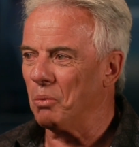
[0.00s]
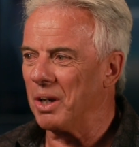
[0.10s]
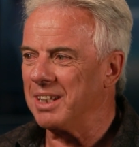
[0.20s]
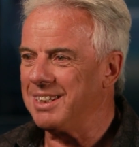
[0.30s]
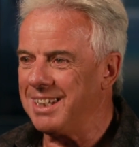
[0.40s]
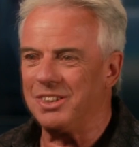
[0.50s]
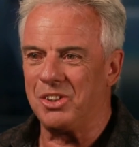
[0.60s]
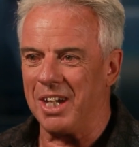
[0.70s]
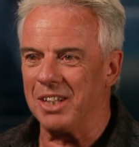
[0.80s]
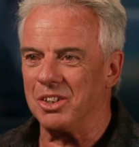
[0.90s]
but what it did
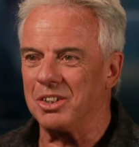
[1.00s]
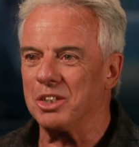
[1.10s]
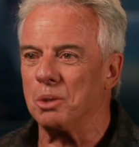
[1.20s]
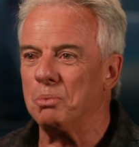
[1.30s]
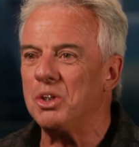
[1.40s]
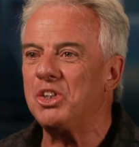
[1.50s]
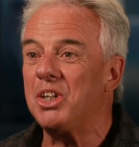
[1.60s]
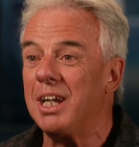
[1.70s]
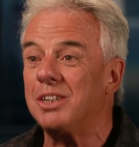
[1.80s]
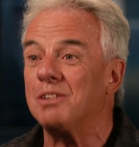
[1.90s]
change is his
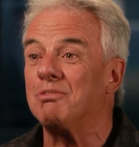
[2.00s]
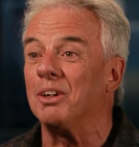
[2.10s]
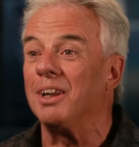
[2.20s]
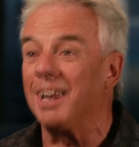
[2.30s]
appreciation for